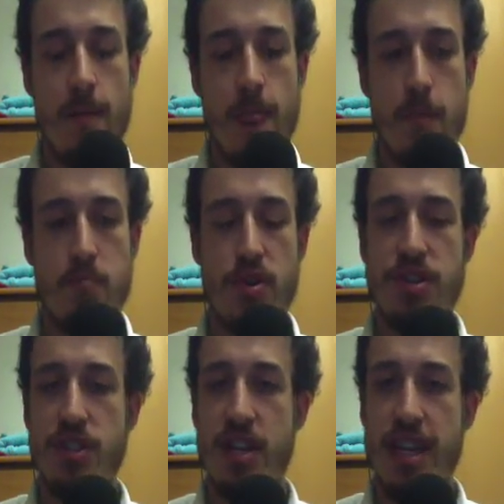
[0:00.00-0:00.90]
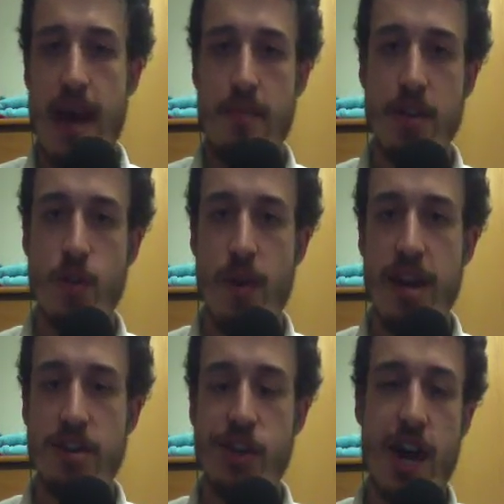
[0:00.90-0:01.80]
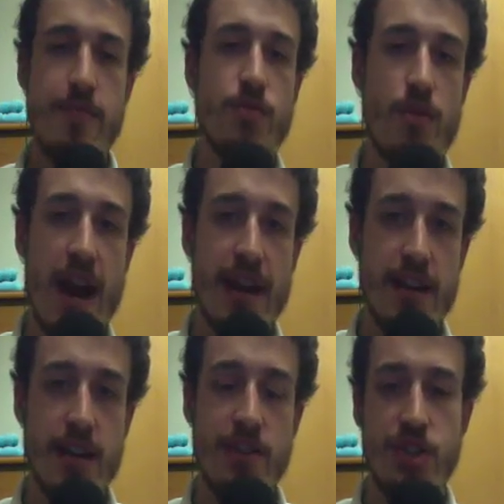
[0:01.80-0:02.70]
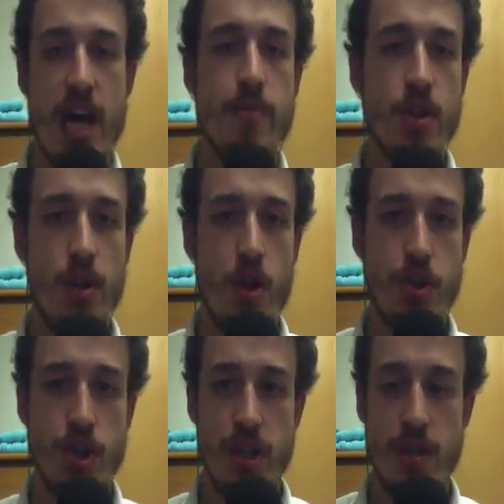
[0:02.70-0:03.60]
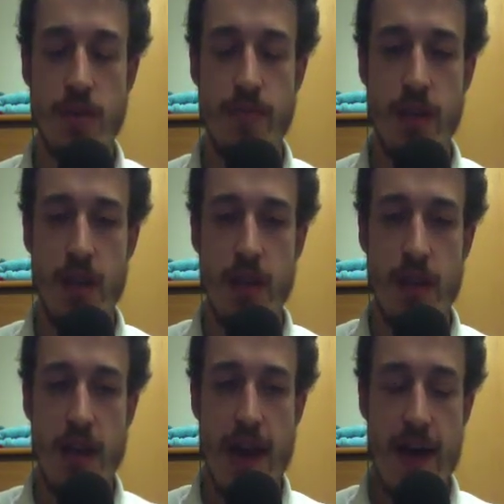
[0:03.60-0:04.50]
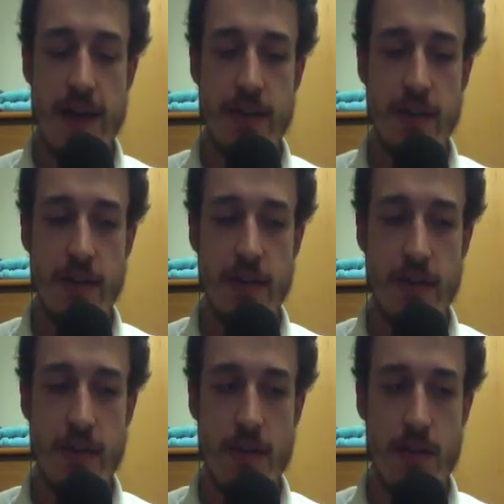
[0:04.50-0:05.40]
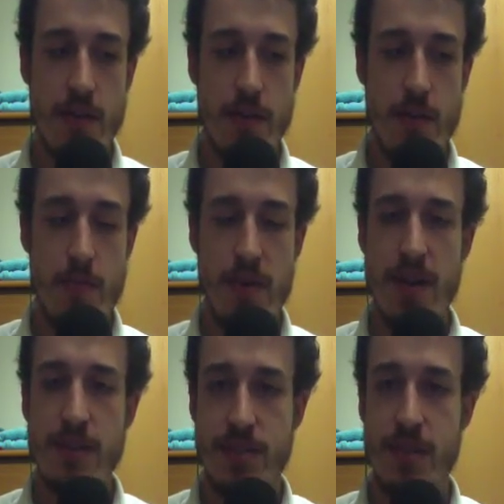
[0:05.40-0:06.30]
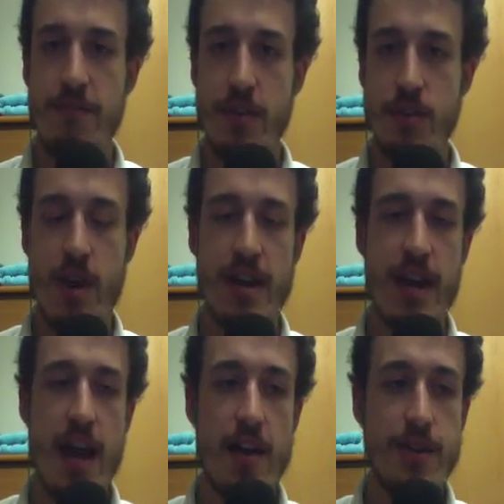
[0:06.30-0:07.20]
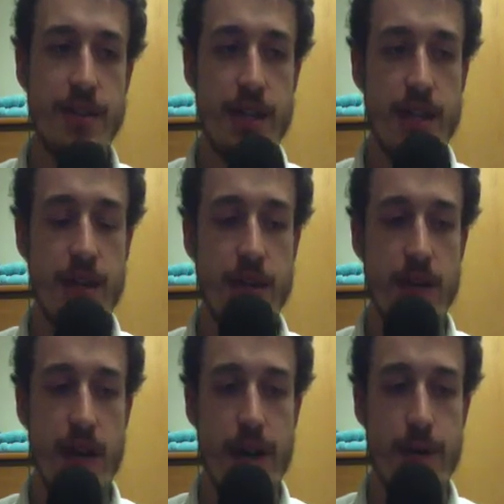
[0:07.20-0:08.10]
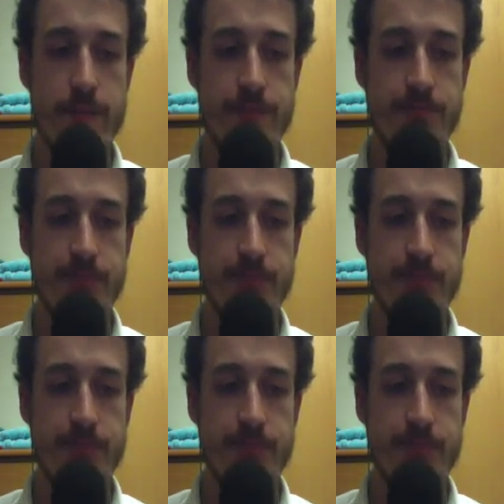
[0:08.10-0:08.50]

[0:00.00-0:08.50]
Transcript: bridging the gap between typed racket and typed Clojure. And the biggest difference right now is that, um,